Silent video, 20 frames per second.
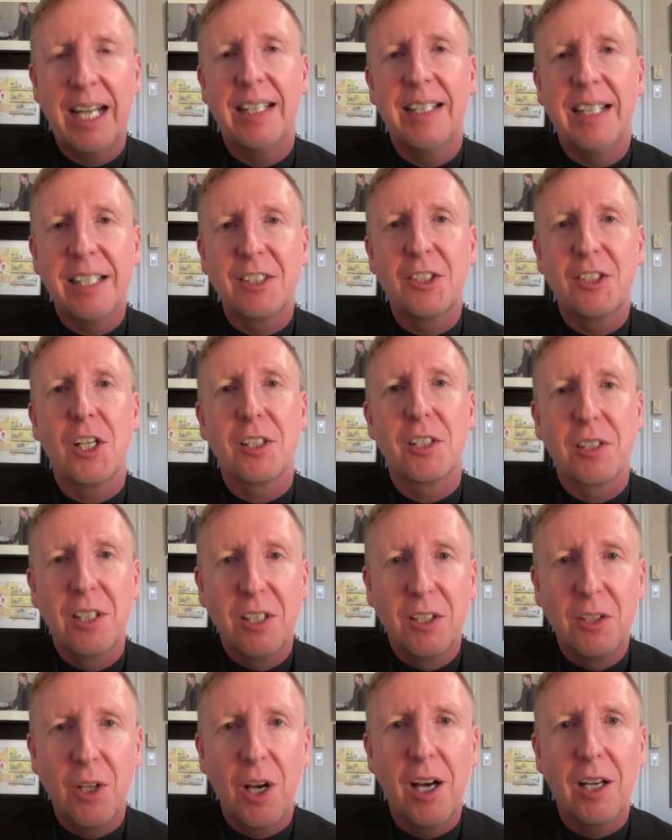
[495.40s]
That's just
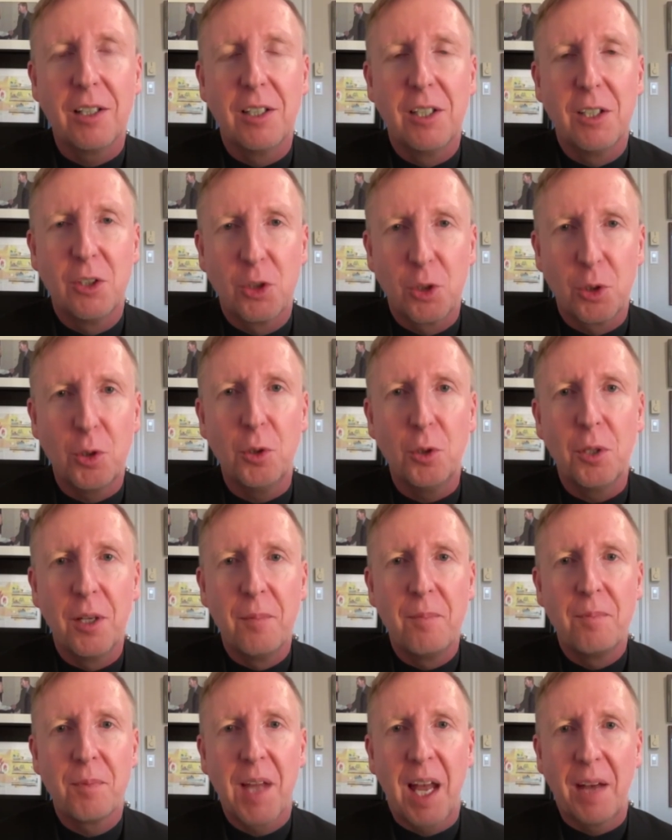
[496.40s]
not true.
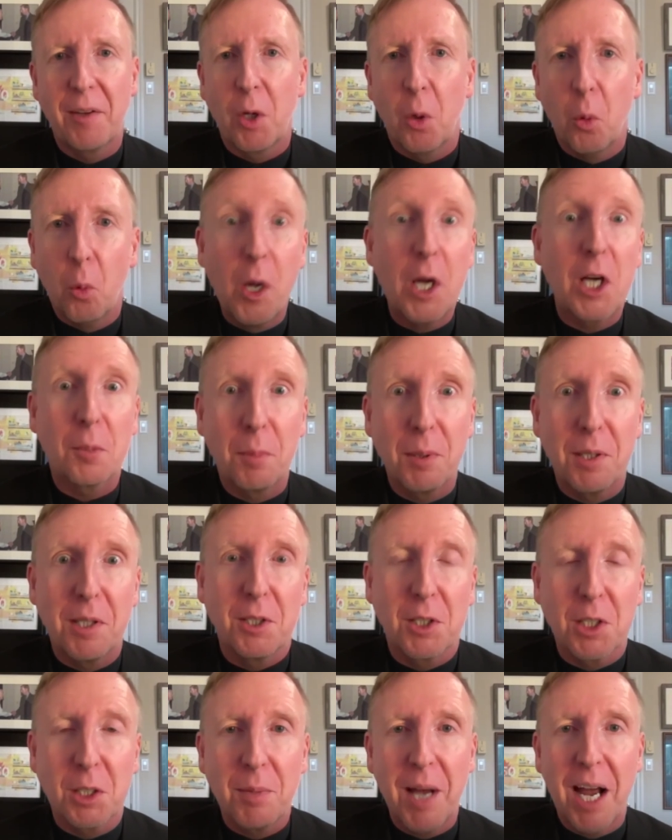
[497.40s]
I've had a weird
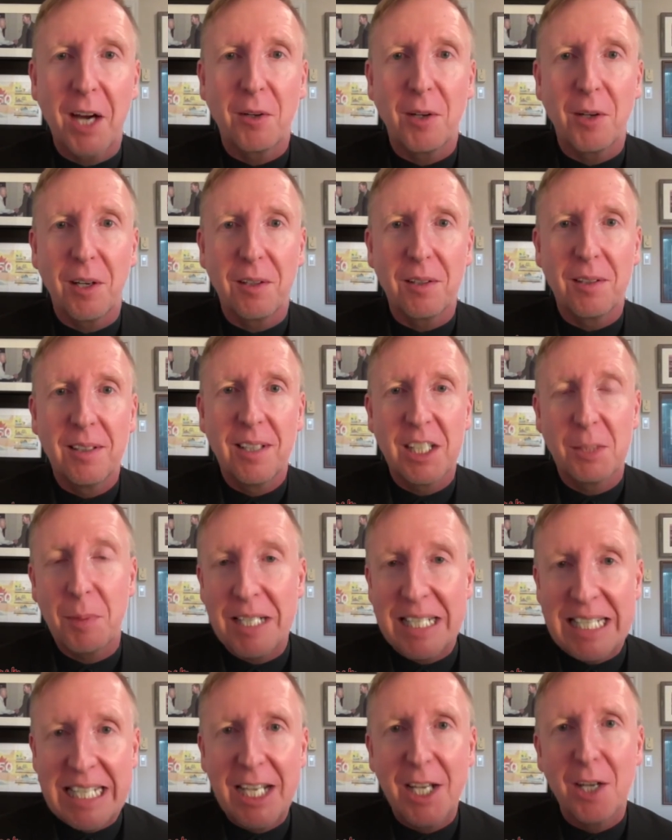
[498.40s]
political background. I
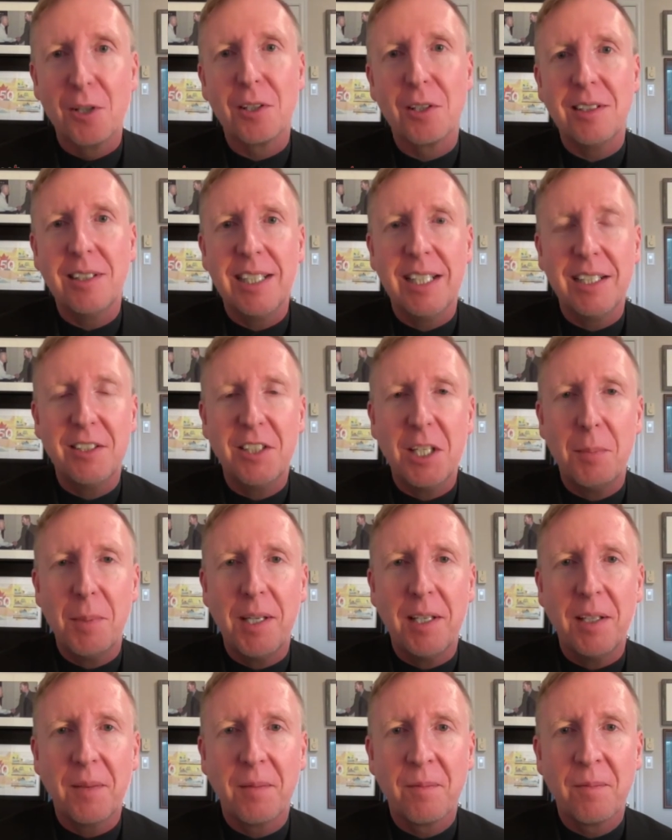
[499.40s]
spent years in the
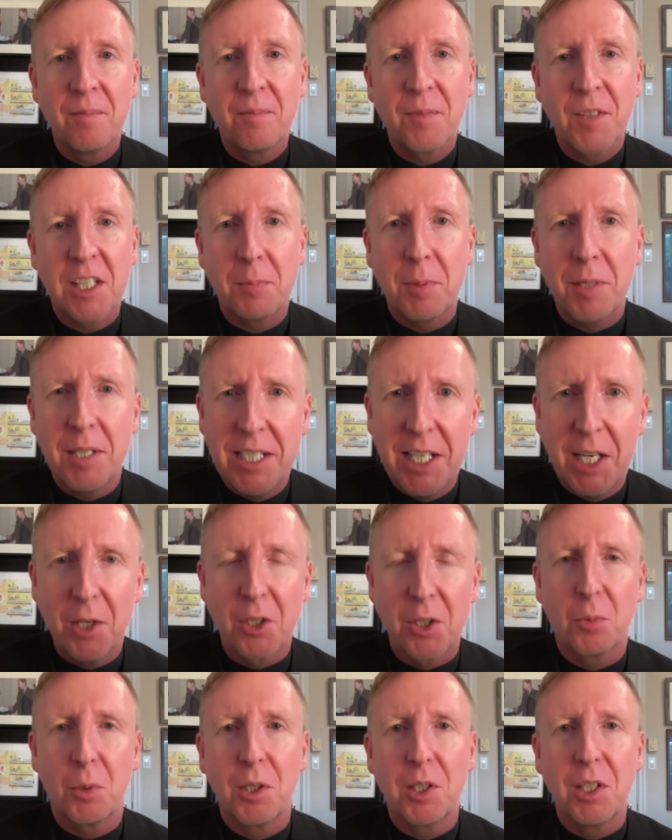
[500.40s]
NDP. I spent
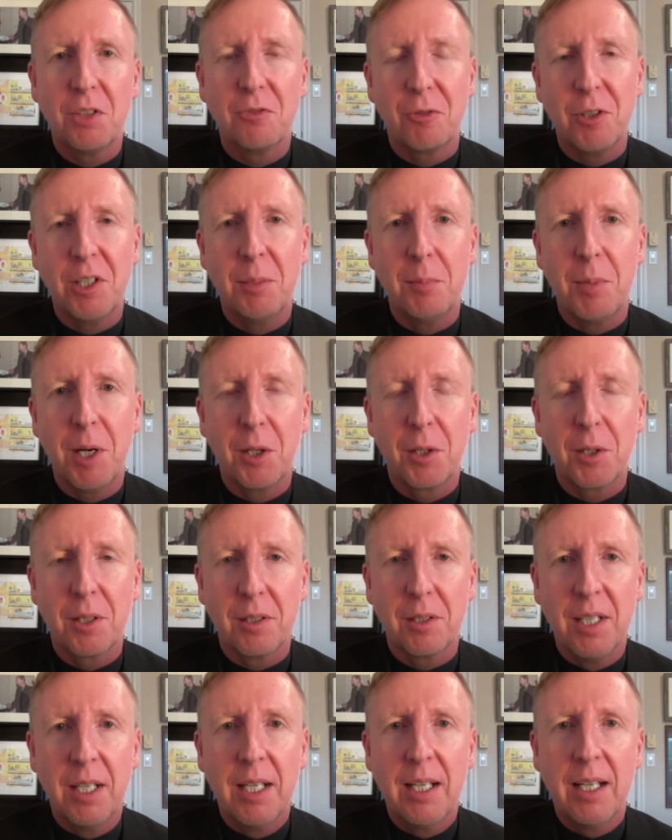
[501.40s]
years working for the
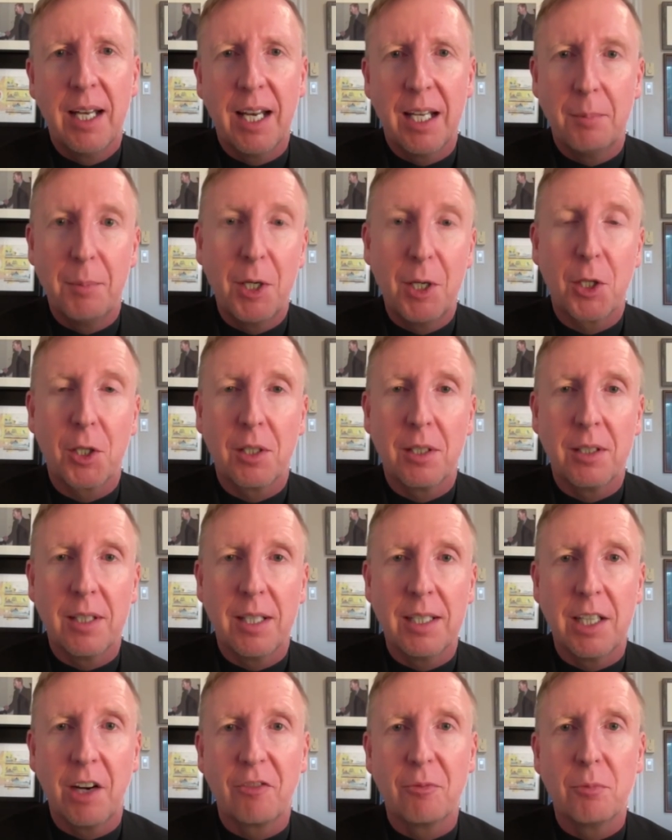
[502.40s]
American uh, American
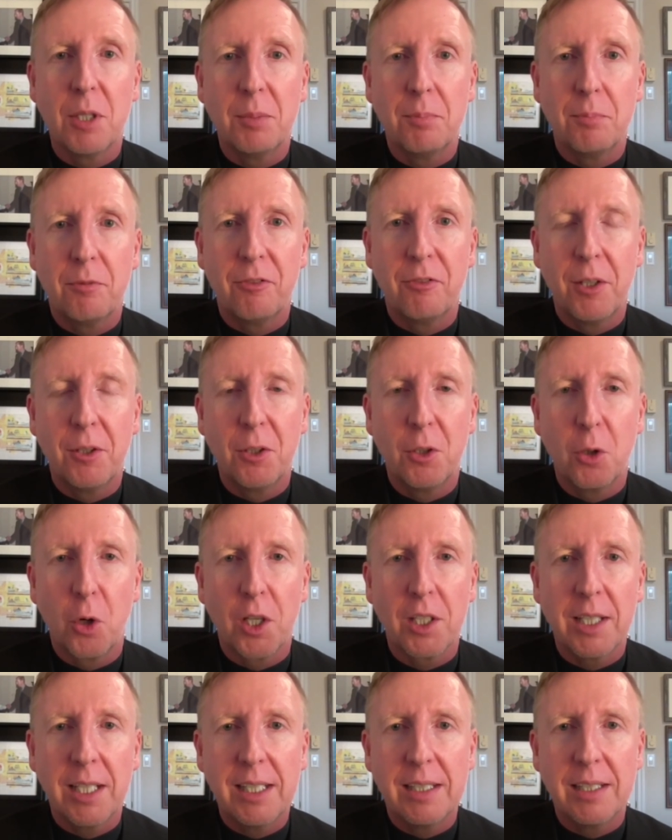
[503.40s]
uh, government funded
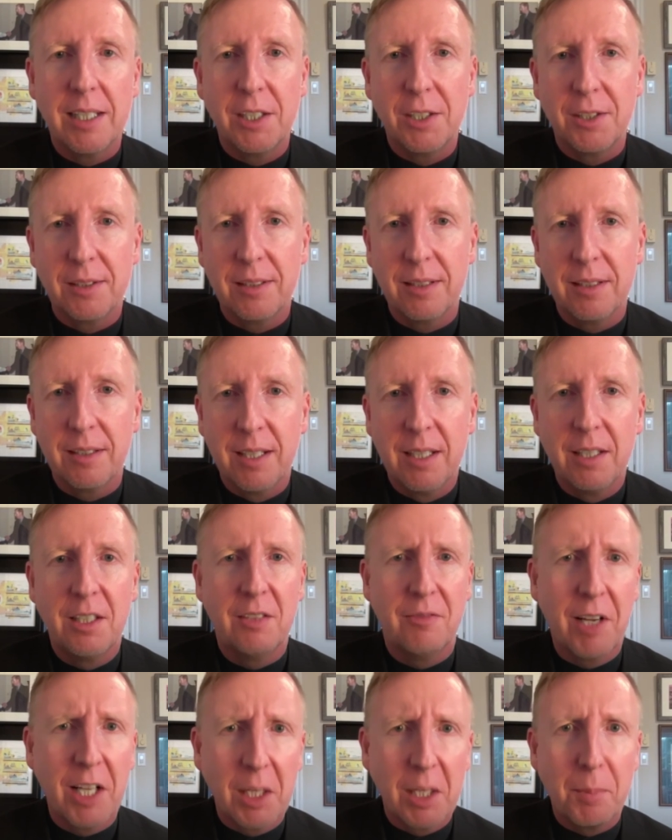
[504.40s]
organization in
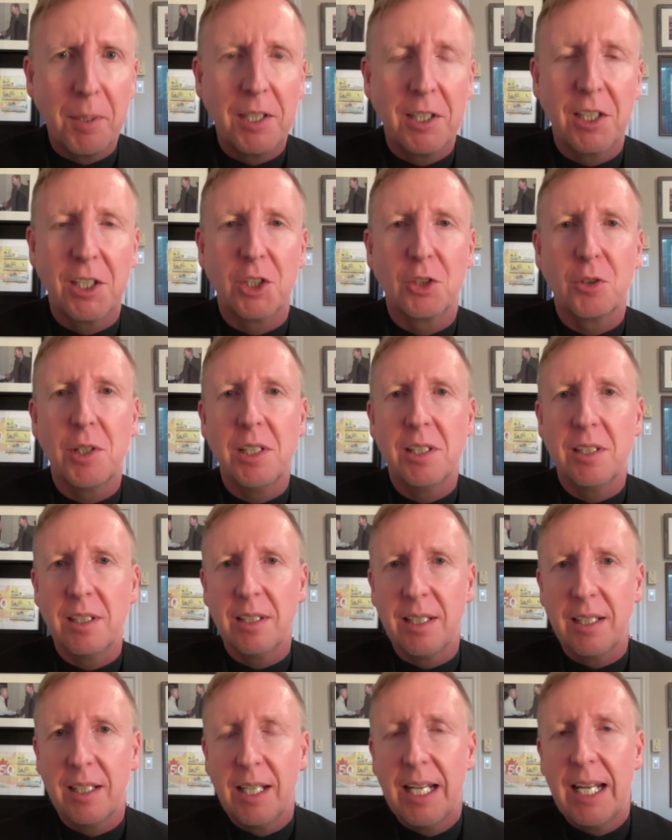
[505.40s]
developing countries
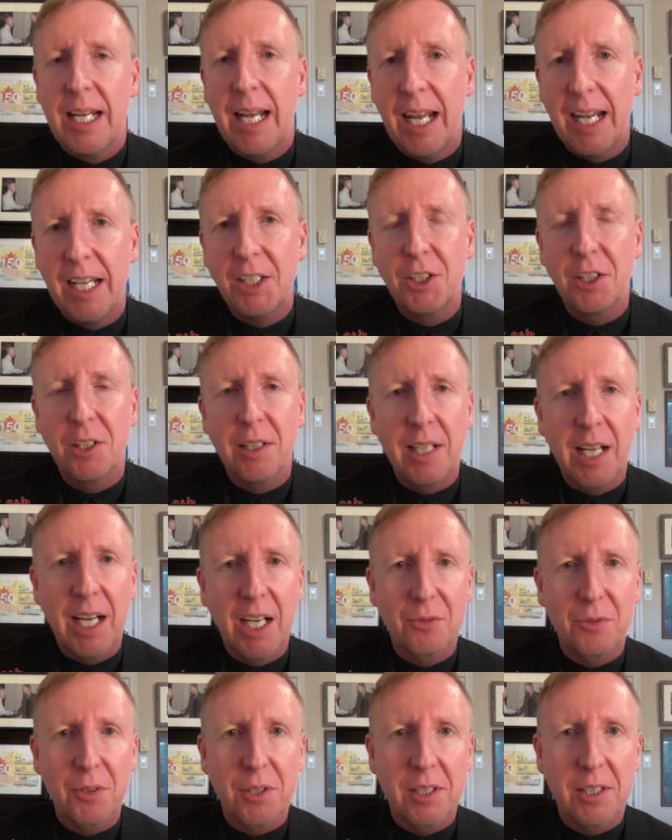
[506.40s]
in Asia and
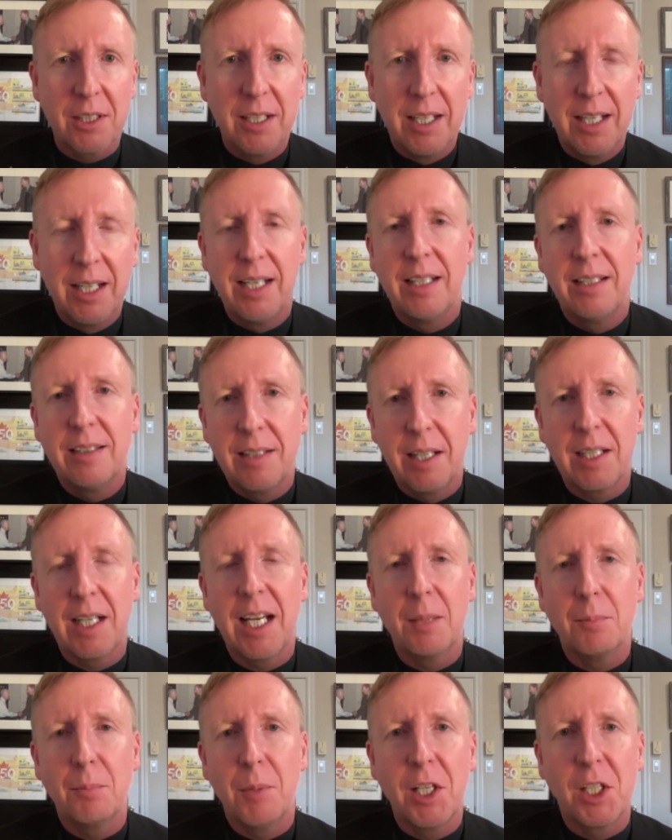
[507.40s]
Africa. Then I
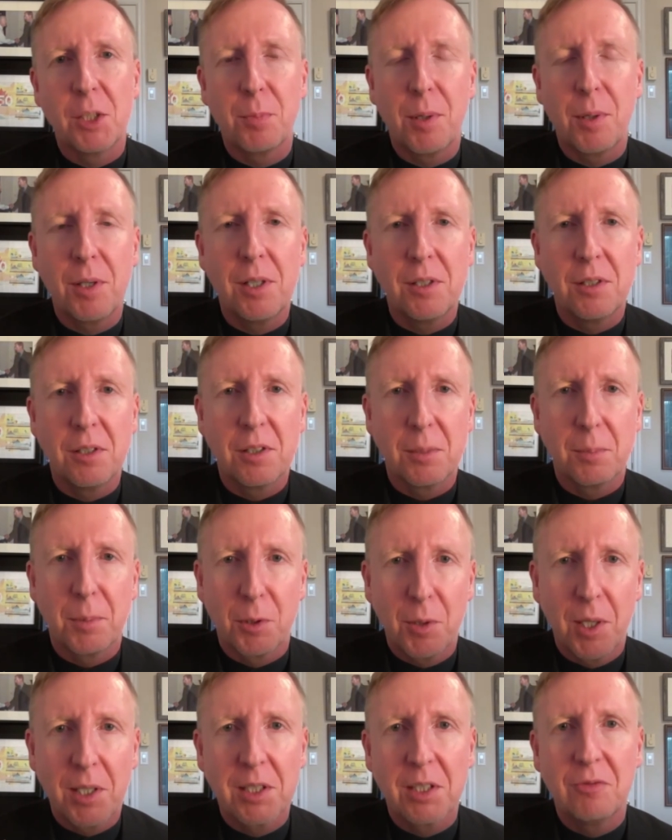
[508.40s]
had my experience as a
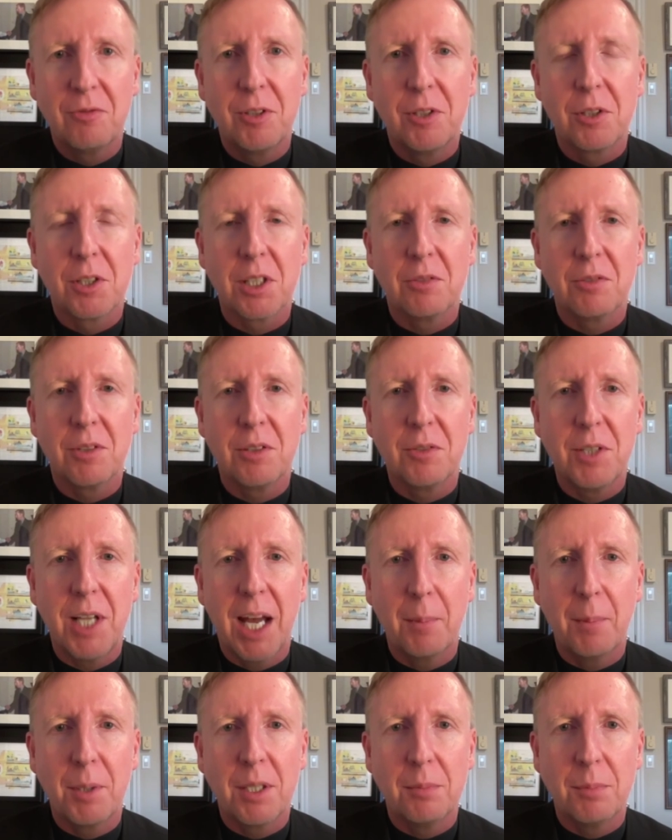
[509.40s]
progressive conservative
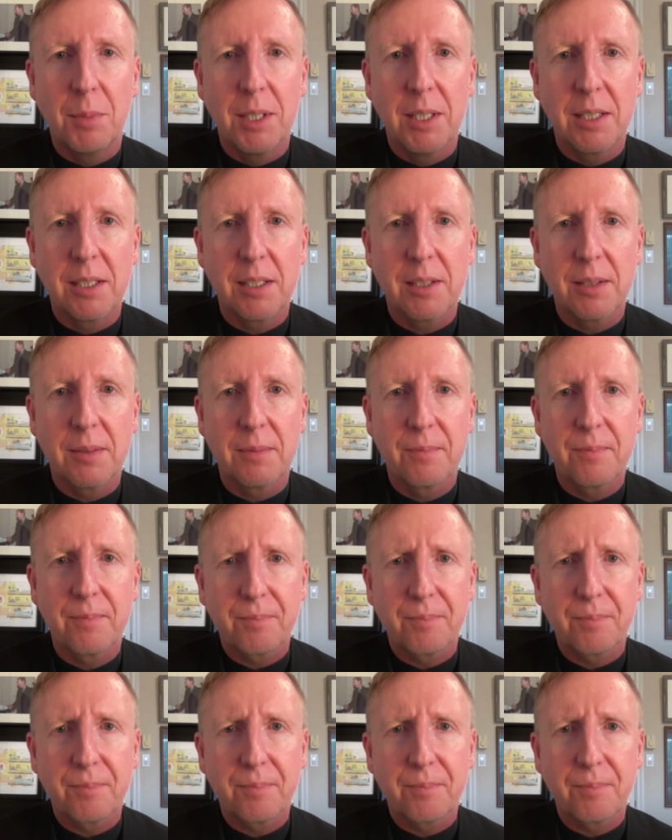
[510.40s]
cabinet minister.